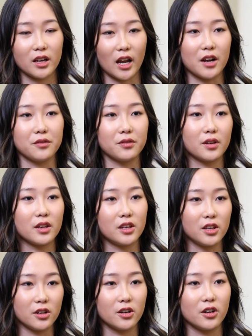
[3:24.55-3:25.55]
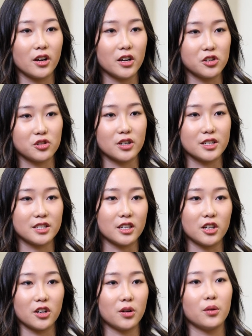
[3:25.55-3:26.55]
kind of hear your interests and
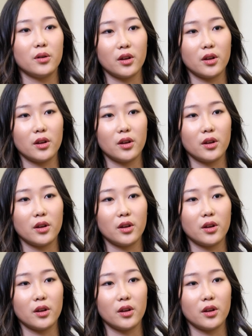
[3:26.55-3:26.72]
hear,